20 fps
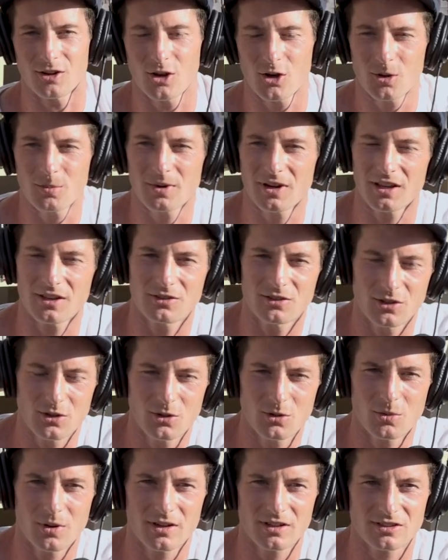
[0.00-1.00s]
No, but I
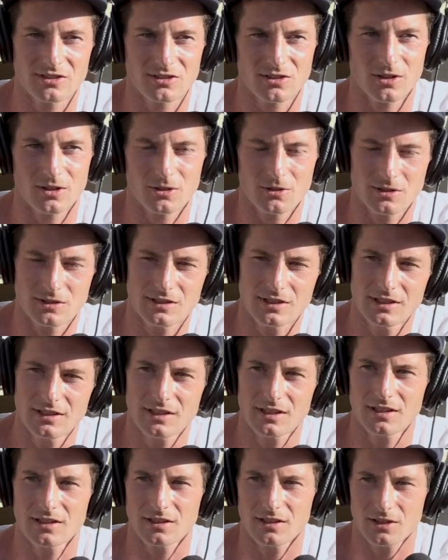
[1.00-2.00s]
do want to start
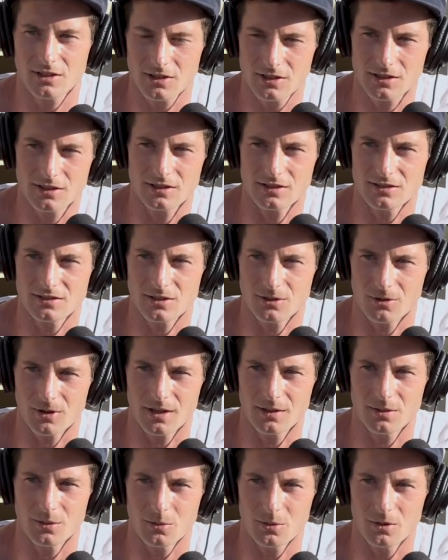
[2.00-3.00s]
critiquing cookies around the